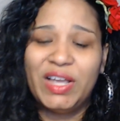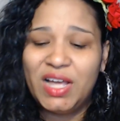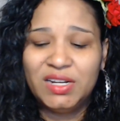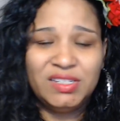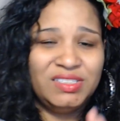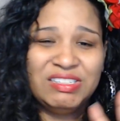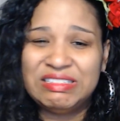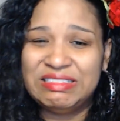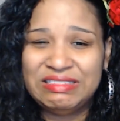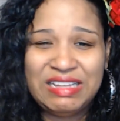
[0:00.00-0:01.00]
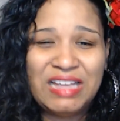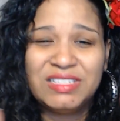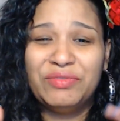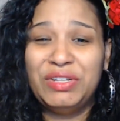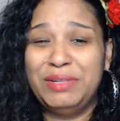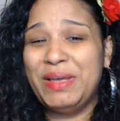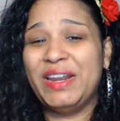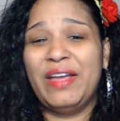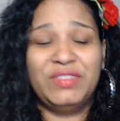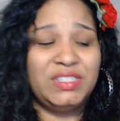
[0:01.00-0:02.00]
kind of this. It has a really
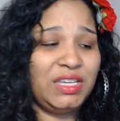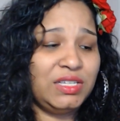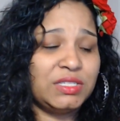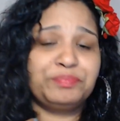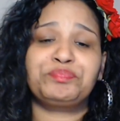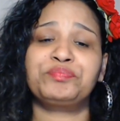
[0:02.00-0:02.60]
bad aftertaste,